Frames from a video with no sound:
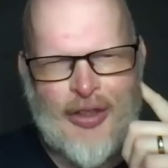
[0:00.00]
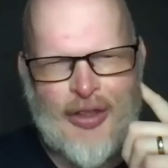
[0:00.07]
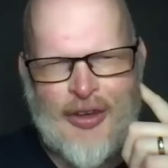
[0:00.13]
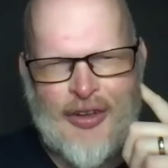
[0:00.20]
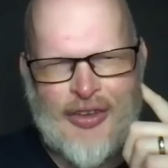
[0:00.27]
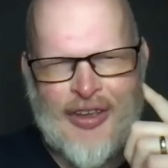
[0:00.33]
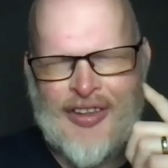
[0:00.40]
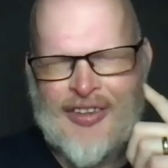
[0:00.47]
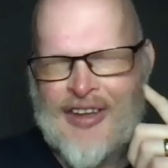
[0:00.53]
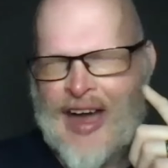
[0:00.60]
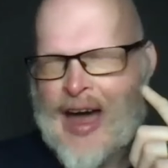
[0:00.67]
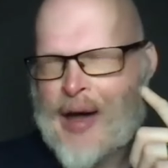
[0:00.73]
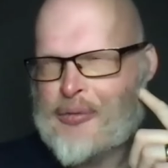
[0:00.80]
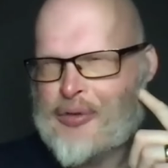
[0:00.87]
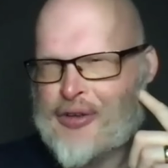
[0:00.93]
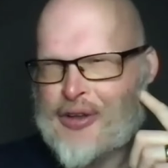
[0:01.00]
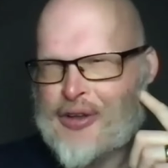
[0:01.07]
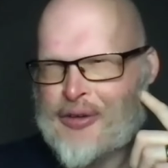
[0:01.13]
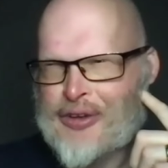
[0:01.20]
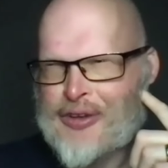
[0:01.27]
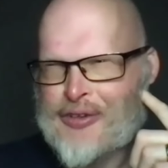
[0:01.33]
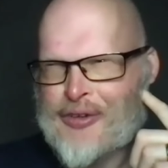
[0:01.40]
of those things are absolutely
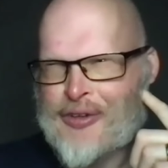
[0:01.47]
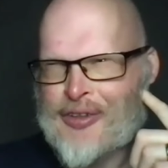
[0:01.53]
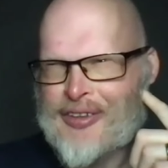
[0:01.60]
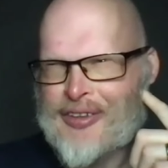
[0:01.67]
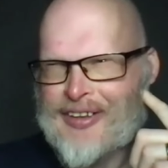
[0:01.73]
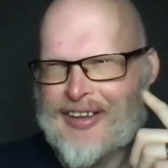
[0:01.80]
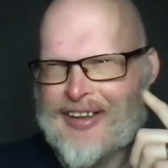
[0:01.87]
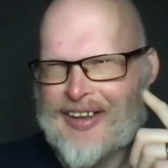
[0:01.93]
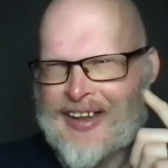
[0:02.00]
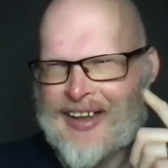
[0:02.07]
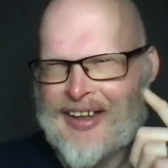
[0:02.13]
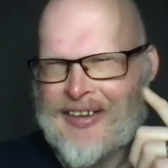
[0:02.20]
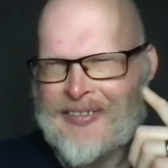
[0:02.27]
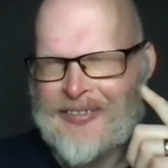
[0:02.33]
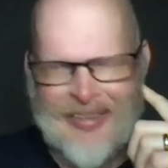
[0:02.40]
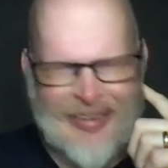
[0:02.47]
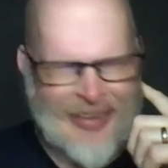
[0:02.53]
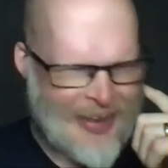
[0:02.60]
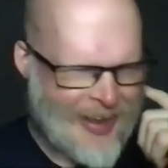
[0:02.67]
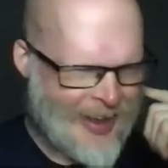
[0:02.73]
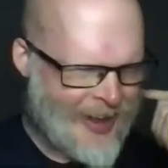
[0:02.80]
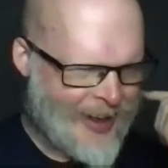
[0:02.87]
wonderful. Um,
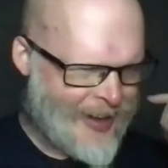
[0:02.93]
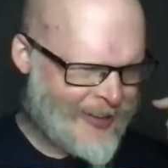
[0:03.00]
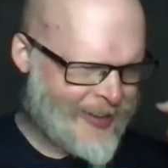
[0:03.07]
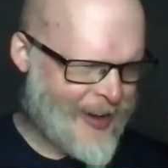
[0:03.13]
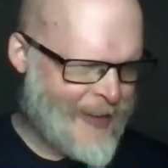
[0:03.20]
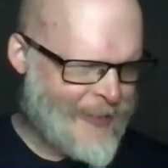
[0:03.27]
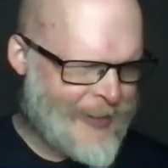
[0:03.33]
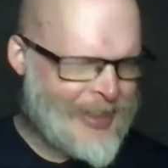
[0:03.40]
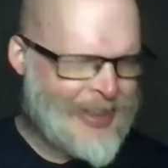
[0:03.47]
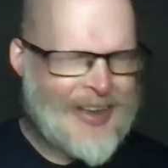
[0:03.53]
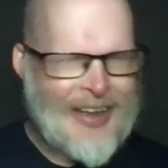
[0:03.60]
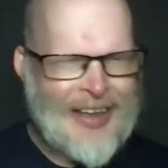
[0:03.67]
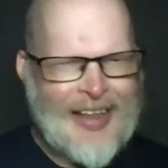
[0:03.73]
so, I mean,